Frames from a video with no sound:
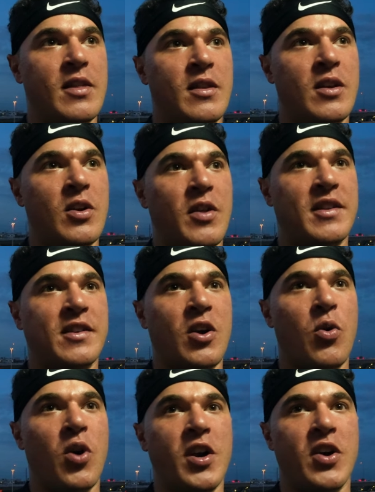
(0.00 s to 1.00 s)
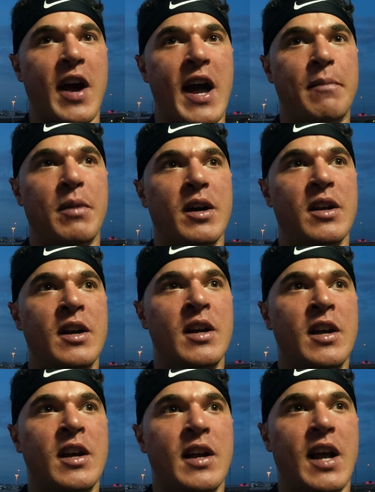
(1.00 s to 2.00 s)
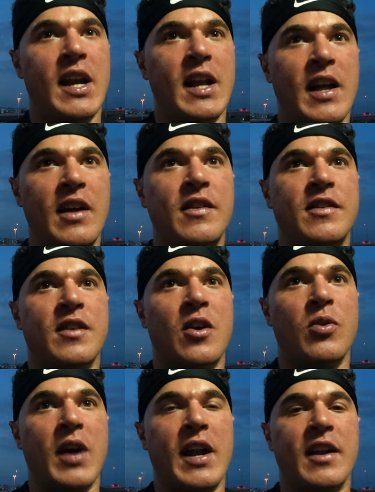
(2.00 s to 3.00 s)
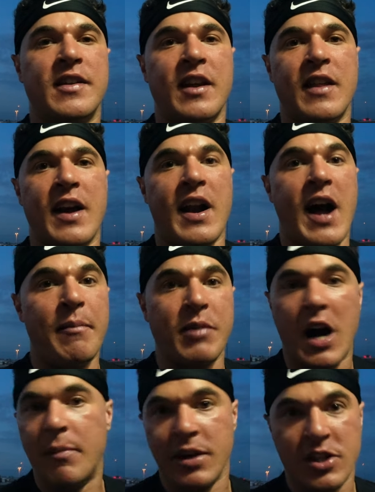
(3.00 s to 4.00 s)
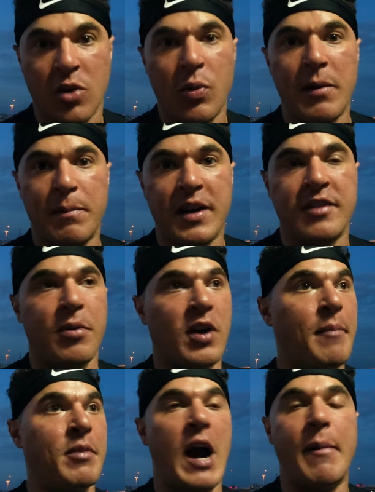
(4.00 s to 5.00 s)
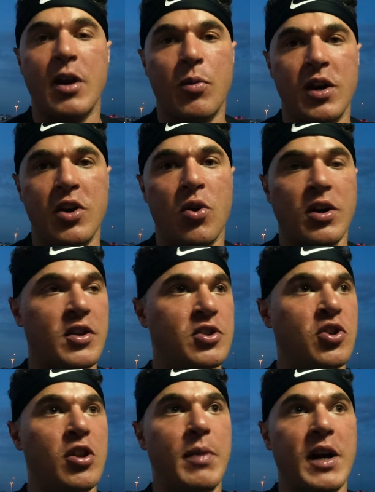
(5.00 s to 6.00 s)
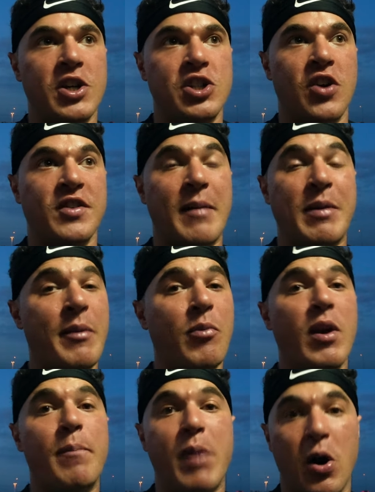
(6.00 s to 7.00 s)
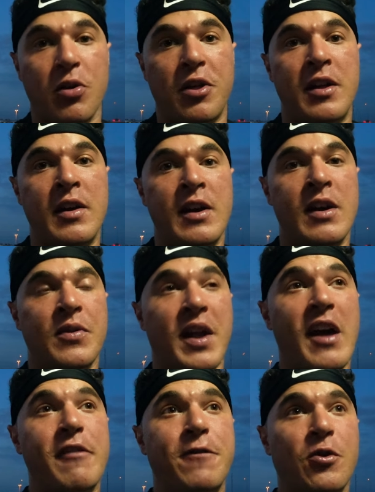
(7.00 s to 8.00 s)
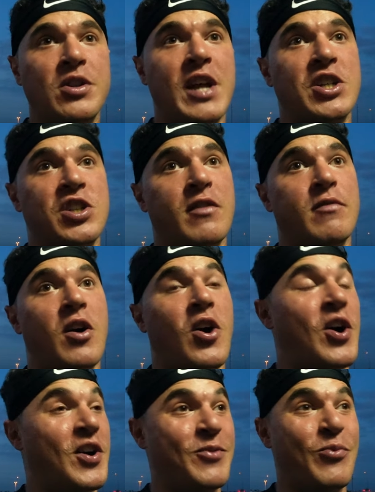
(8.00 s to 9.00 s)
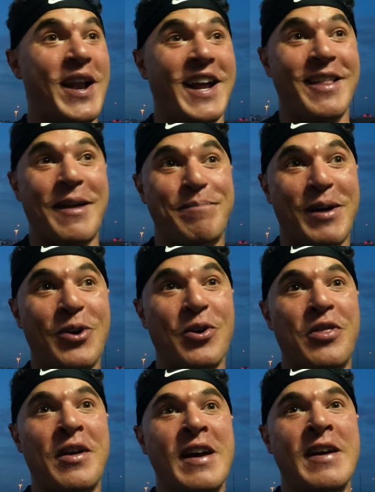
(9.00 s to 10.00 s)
you know, that's going on in your head, but it is okay to say that I'm coming to win Pittsburgh, I'm coming to win New York, they're two of the biggest shows. I'm coming to win them both. And I have full intention on winning them both